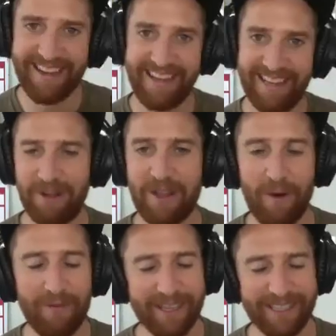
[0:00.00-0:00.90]
It's really
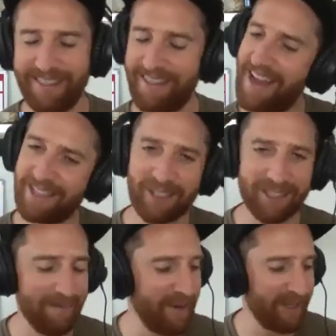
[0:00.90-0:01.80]
obvious. They're
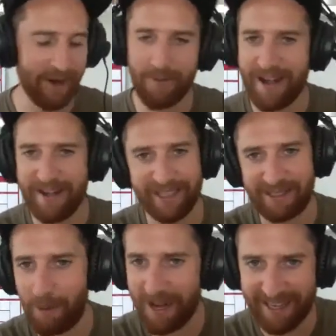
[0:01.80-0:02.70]
just the most horrendous
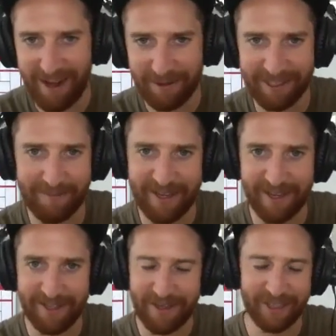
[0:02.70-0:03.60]
workouts
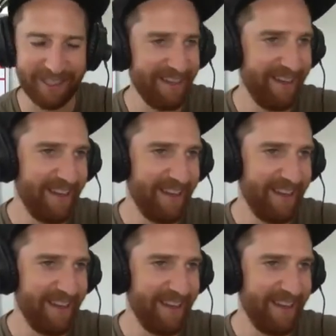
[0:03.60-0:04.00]
because you just